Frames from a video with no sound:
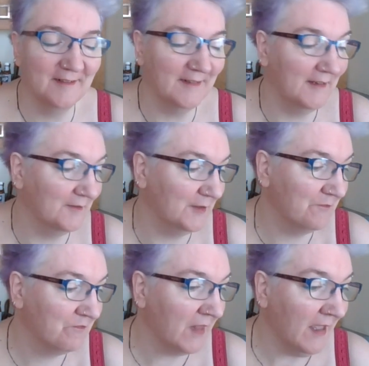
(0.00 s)
So
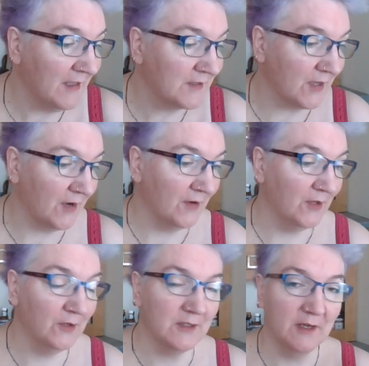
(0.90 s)
usually around about our
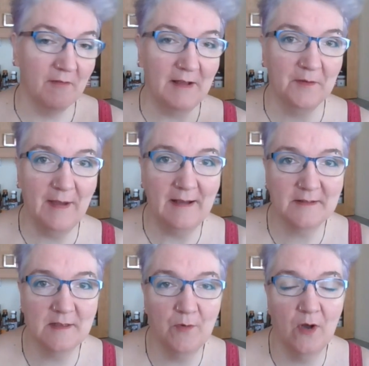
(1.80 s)
summer holiday, I
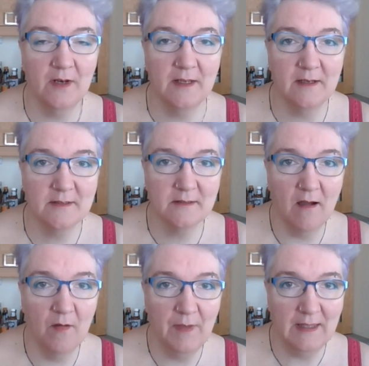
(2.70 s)
start making things for
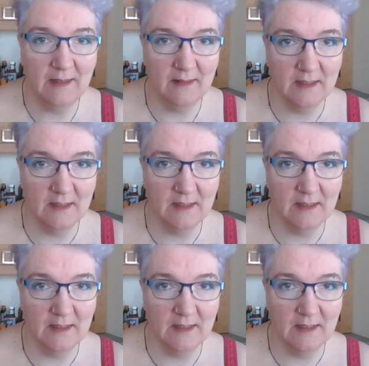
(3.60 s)
people,